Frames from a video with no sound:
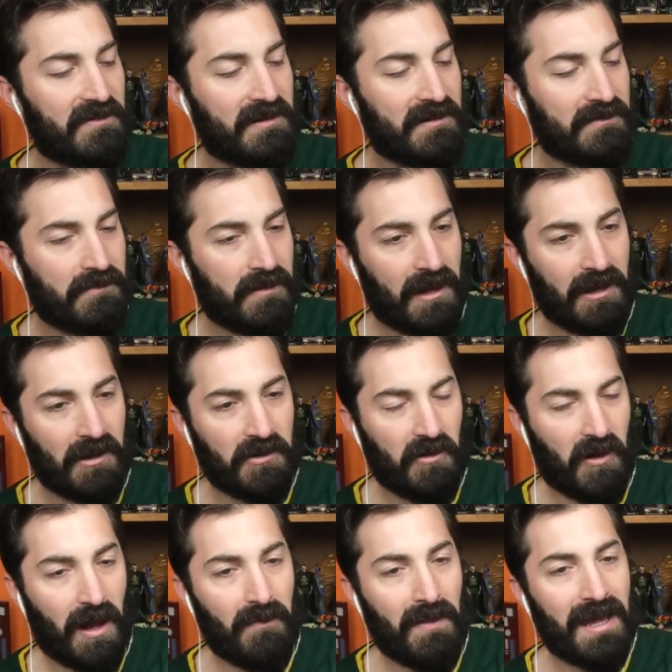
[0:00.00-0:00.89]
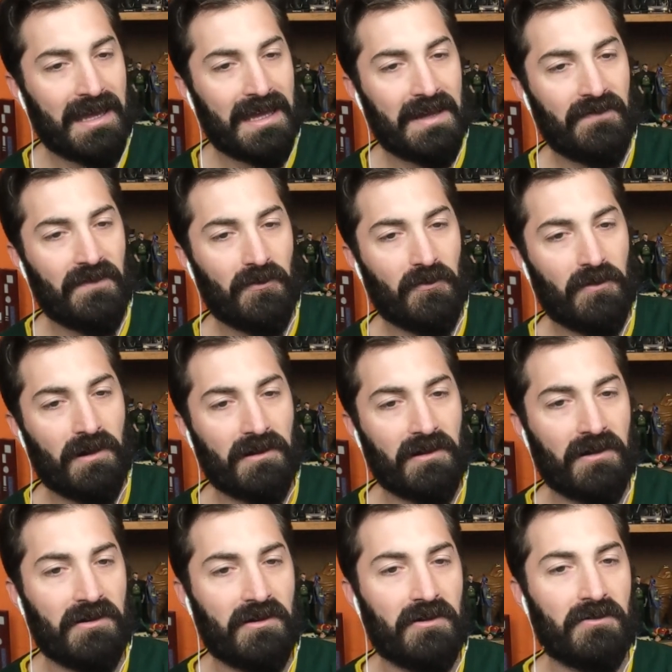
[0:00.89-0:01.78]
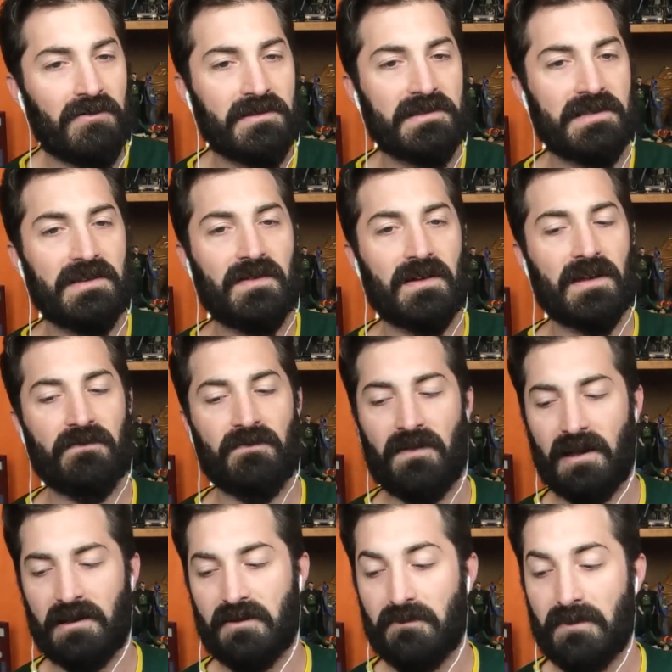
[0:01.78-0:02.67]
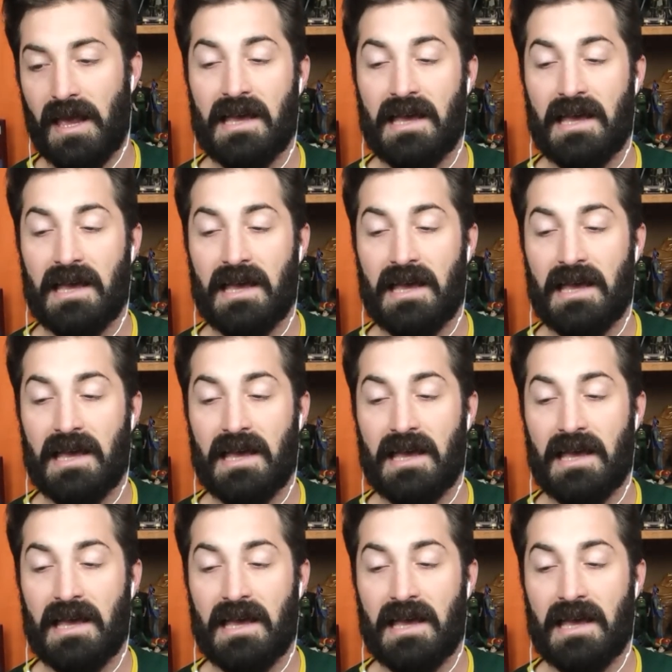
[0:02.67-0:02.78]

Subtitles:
But I don't know. I might give it one go and see if I can find them.